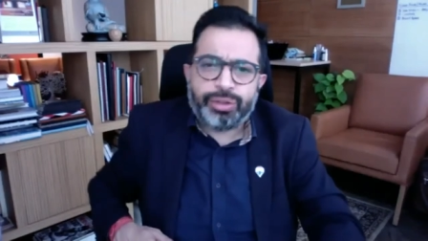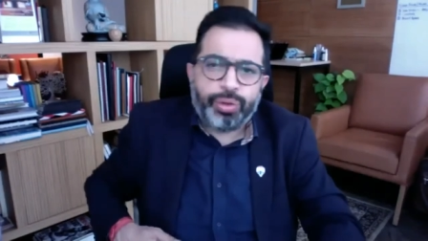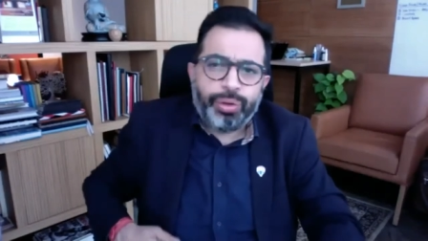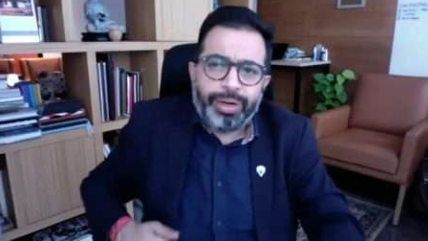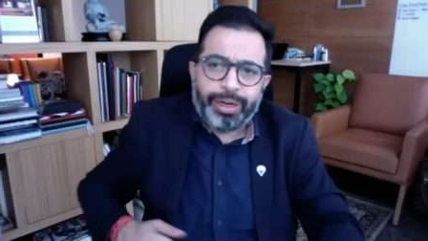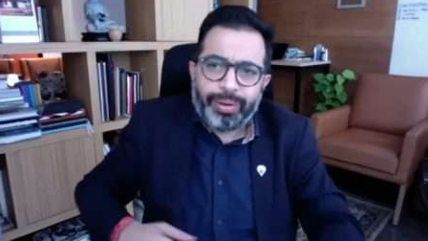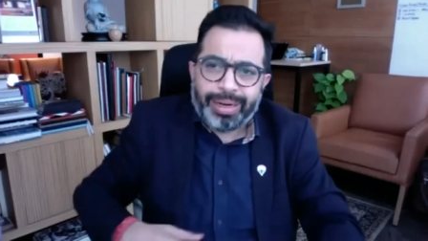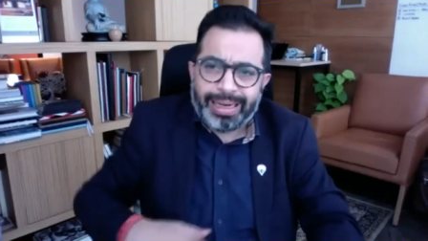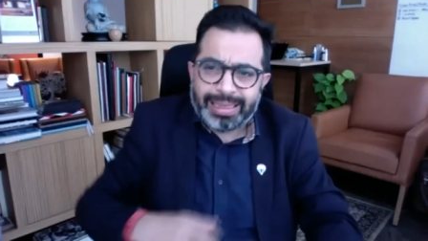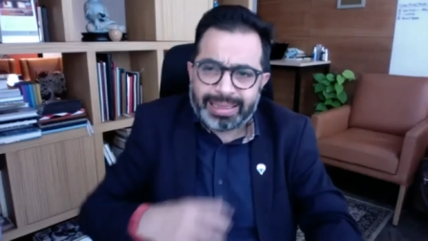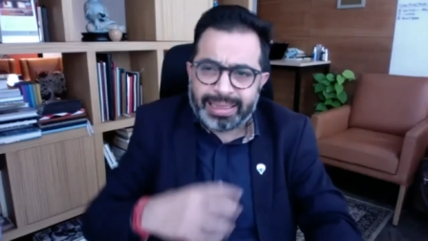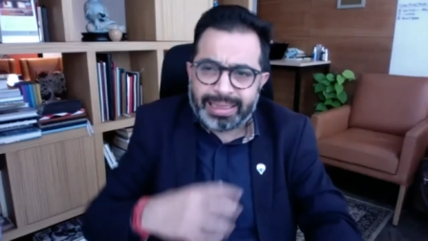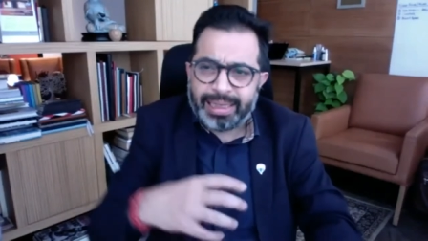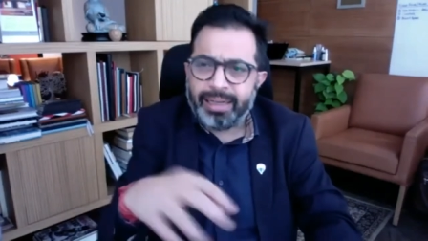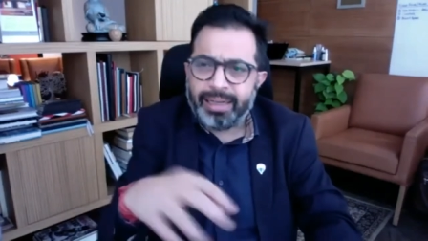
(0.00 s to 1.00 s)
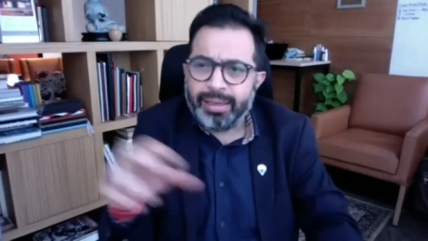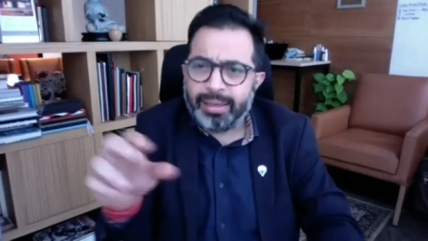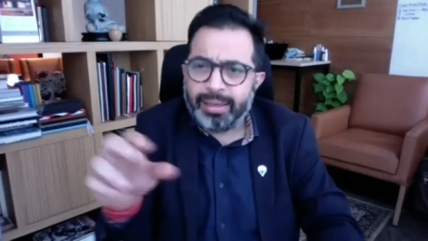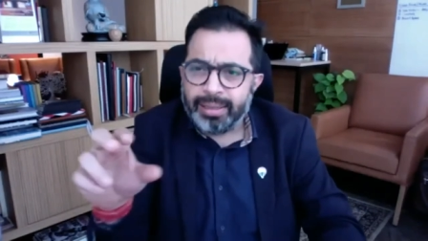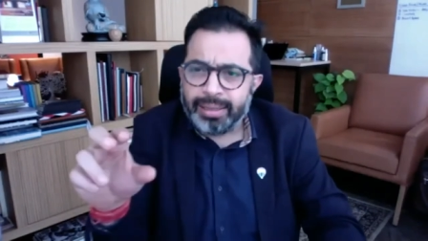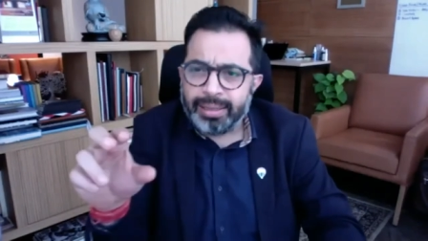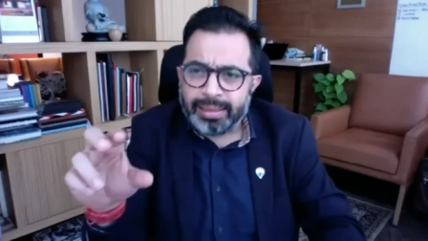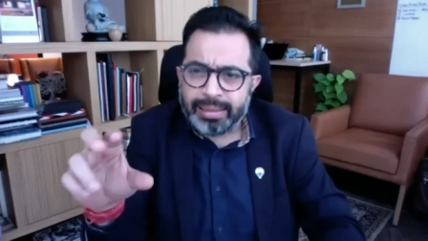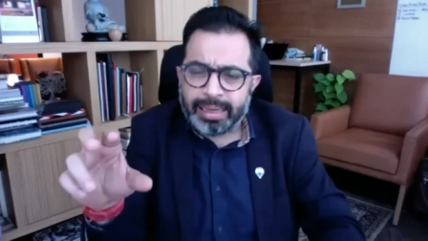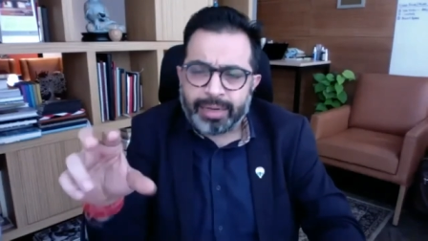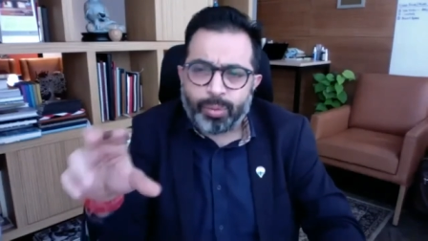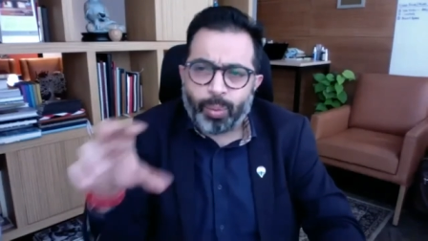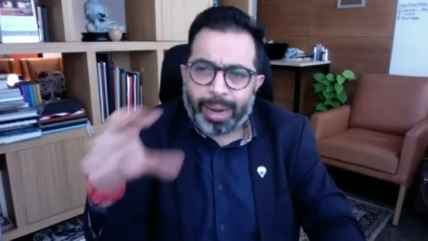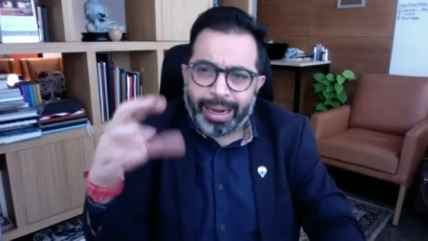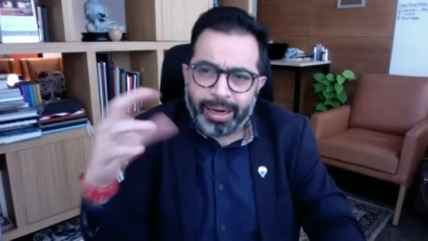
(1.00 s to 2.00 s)
So you need to really see that
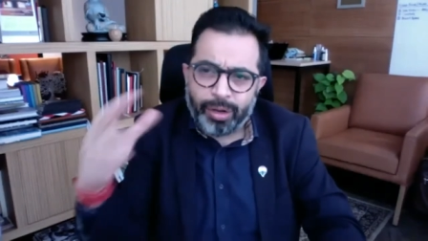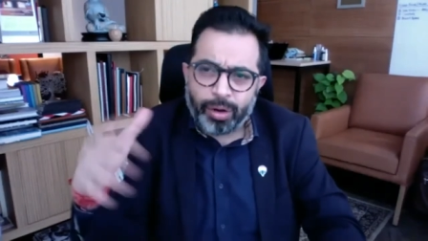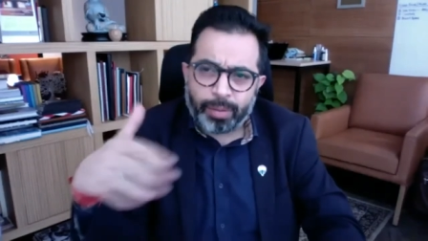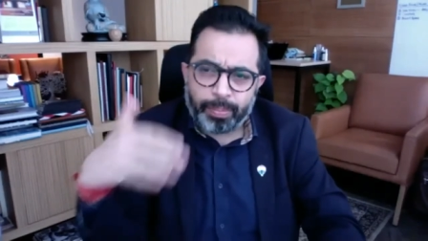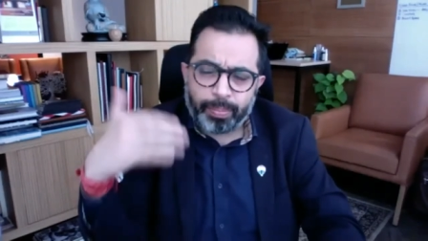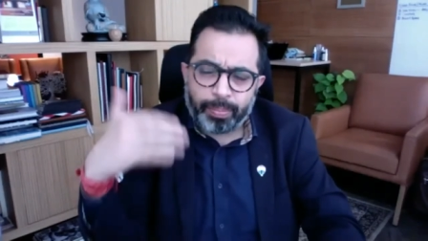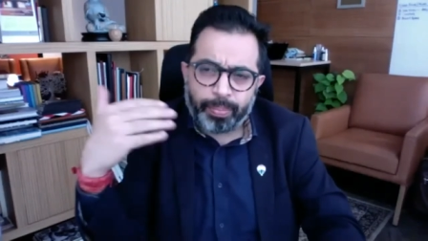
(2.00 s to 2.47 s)
while your